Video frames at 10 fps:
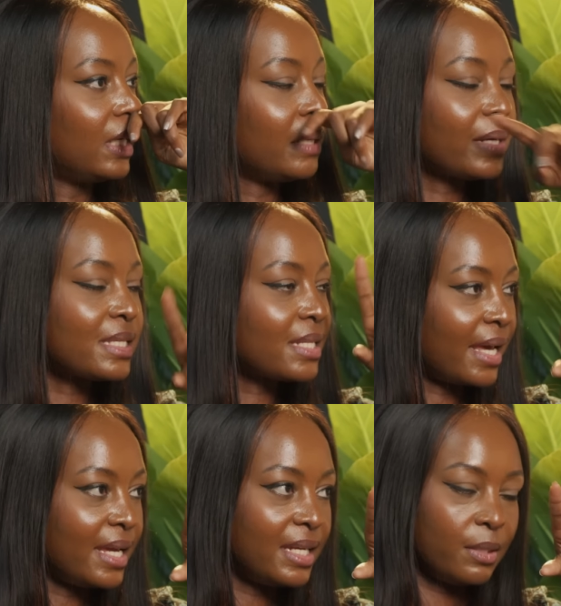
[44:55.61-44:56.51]
How was
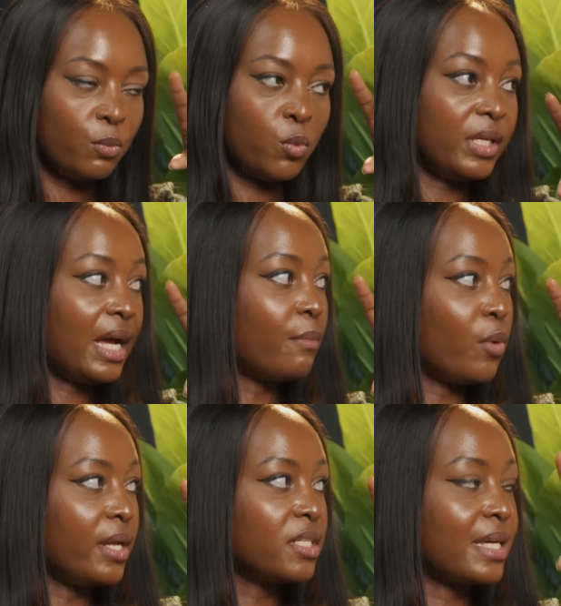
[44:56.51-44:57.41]
cane would come
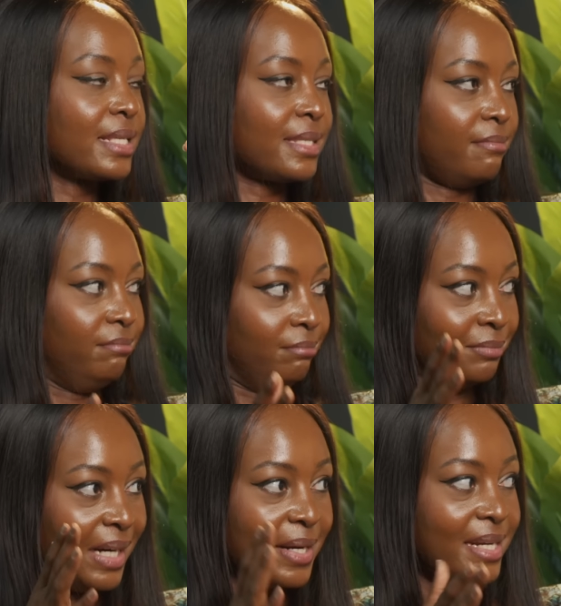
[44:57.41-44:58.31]
when she has
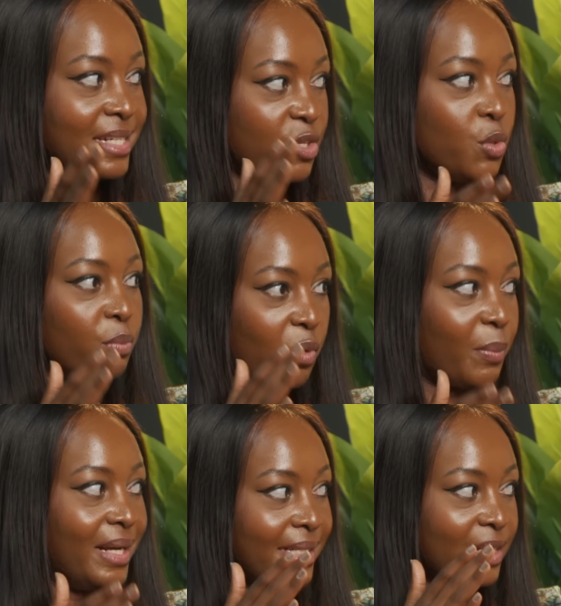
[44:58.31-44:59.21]
marinated you
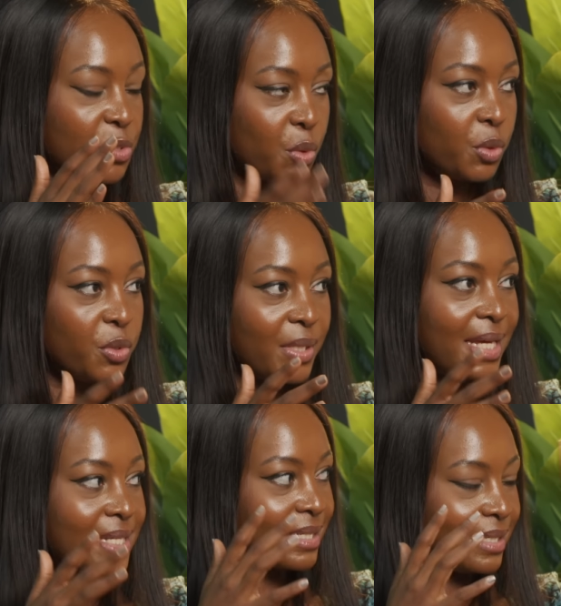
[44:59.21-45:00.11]
properly and told you
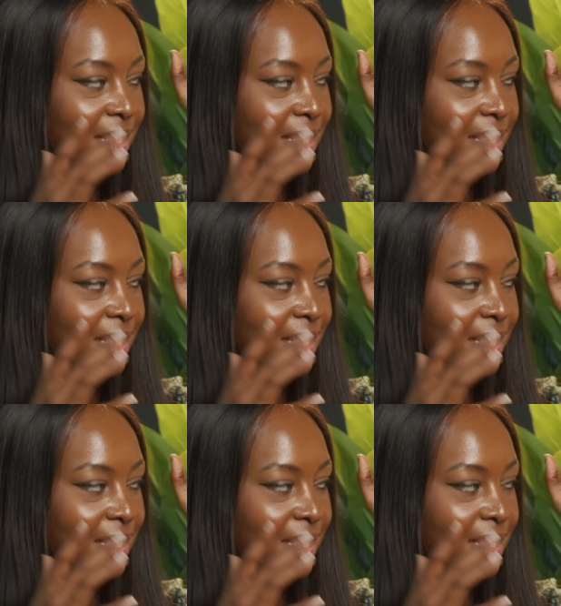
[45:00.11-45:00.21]
that